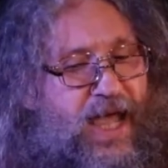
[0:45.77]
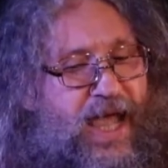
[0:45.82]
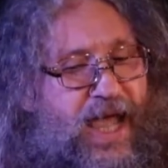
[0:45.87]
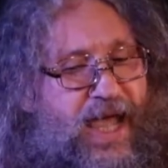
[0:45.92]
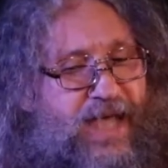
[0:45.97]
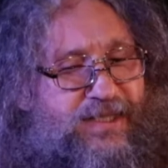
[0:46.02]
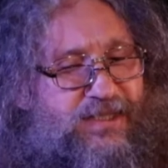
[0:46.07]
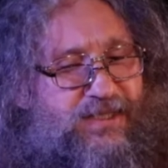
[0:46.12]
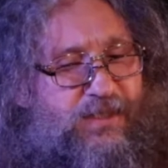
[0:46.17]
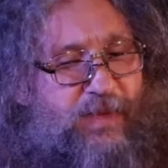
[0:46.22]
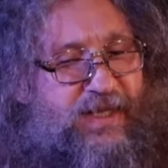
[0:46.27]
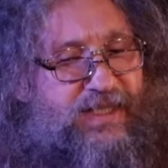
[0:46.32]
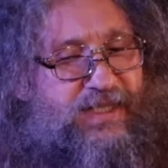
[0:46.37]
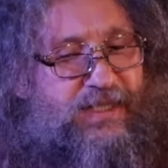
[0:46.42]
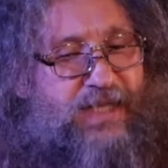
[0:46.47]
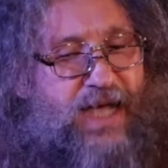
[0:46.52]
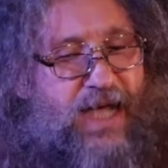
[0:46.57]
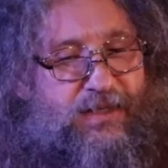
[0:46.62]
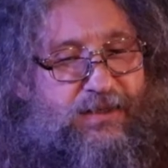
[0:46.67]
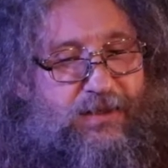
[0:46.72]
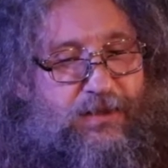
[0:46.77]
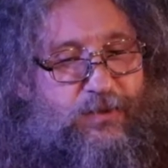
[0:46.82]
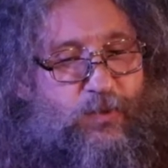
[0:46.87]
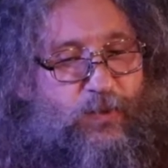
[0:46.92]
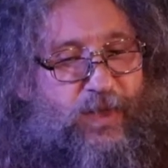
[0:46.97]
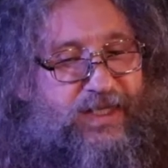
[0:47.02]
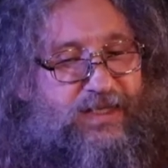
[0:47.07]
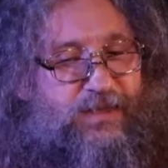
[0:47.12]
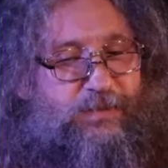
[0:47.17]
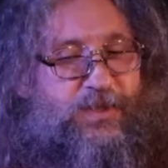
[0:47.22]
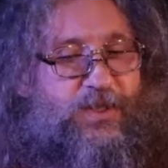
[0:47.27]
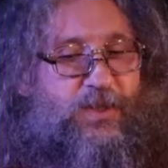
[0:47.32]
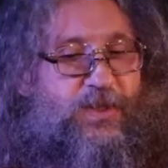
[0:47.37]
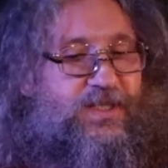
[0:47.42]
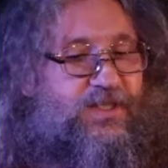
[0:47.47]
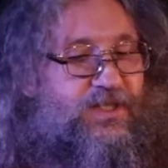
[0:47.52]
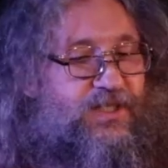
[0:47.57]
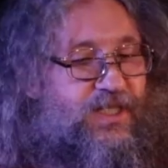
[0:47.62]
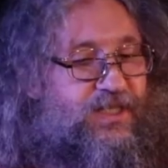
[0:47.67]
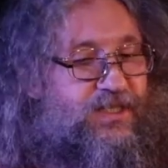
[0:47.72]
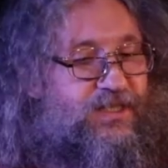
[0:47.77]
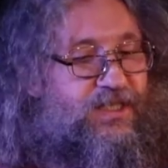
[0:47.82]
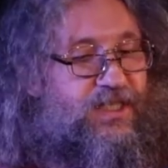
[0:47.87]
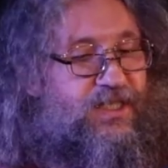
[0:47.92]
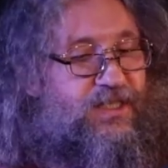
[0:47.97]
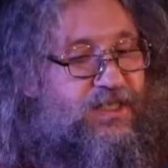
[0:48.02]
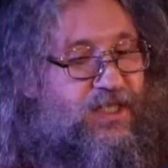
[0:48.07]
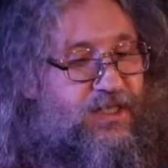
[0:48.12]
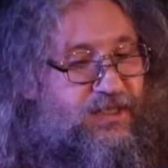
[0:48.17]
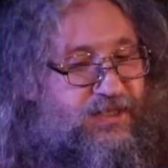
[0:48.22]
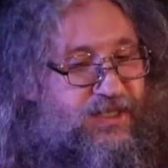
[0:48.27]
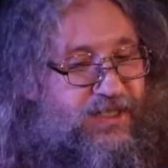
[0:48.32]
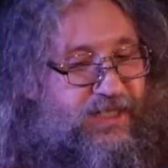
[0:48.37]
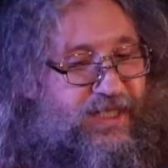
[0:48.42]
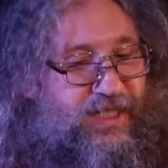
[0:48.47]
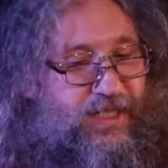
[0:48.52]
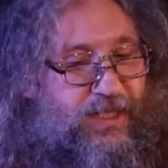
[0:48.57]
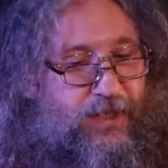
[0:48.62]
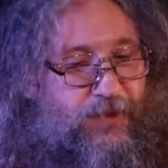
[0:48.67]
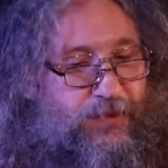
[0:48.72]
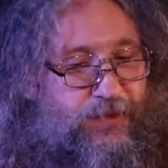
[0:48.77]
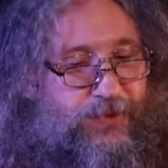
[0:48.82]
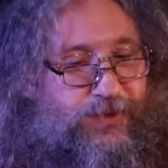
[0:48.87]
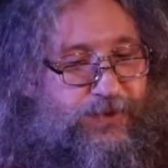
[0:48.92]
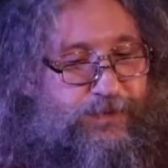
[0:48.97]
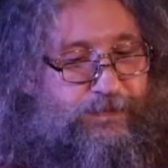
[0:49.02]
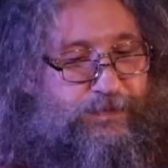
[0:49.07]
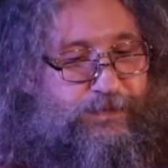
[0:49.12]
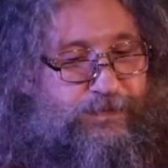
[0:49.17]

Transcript: estimated adult weight between 60 and 90 kilos.